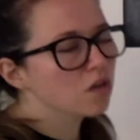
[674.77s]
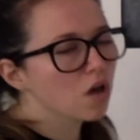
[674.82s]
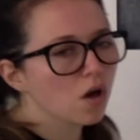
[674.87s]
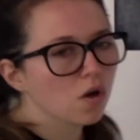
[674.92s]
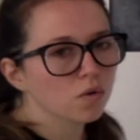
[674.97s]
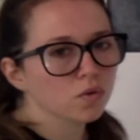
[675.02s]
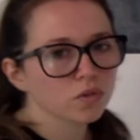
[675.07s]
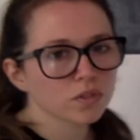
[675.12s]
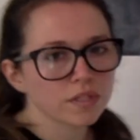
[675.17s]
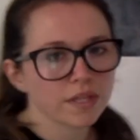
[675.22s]

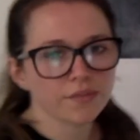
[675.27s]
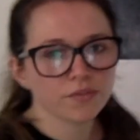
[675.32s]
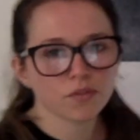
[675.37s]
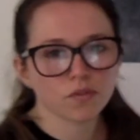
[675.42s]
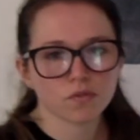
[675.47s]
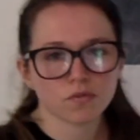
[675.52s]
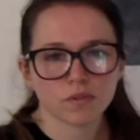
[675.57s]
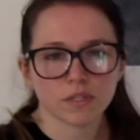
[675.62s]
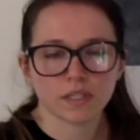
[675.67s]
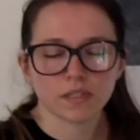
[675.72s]
wholes and
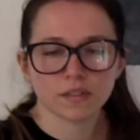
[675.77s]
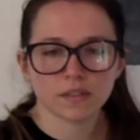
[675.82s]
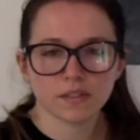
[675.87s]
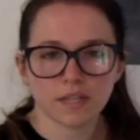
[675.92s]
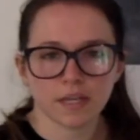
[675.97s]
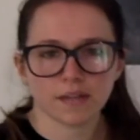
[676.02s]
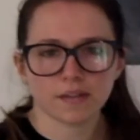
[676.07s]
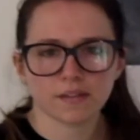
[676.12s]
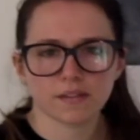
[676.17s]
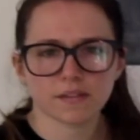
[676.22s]
3
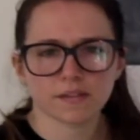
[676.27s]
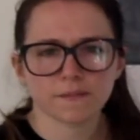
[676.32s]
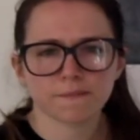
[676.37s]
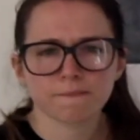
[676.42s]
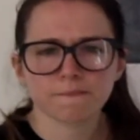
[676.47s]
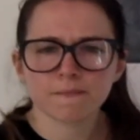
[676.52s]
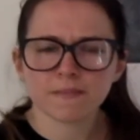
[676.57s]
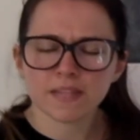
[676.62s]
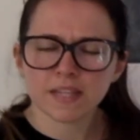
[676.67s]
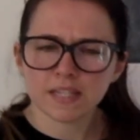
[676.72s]
sixths.
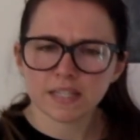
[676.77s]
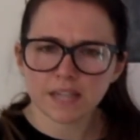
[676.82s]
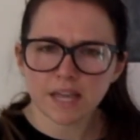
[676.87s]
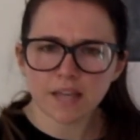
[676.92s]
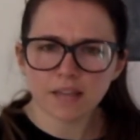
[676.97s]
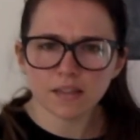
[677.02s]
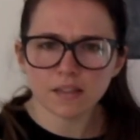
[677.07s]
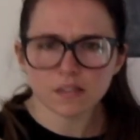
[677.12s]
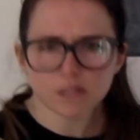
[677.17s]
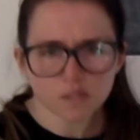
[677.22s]

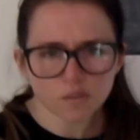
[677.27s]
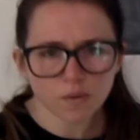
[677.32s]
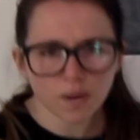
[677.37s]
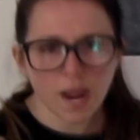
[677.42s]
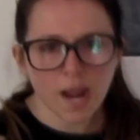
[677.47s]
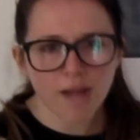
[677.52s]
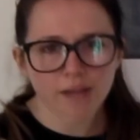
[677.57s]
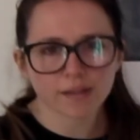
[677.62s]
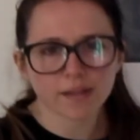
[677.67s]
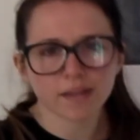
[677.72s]
Now this is
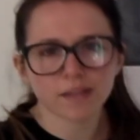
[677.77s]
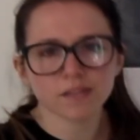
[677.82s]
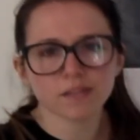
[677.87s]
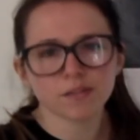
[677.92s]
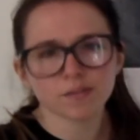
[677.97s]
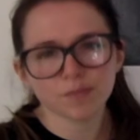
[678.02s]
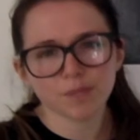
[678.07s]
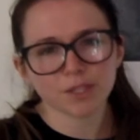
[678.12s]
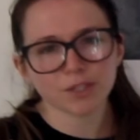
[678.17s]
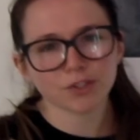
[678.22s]
where it gets
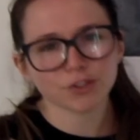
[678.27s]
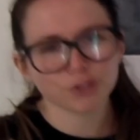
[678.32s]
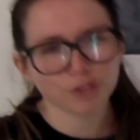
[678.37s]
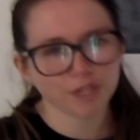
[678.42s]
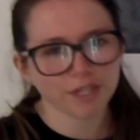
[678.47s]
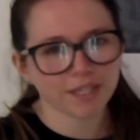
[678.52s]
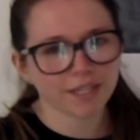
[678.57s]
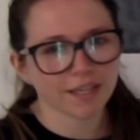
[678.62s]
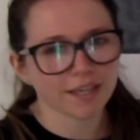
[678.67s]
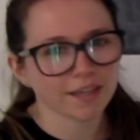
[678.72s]
a bit
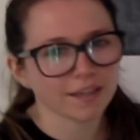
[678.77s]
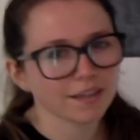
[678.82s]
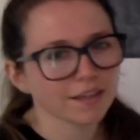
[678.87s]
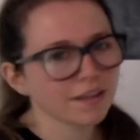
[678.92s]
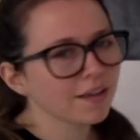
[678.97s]
tricky.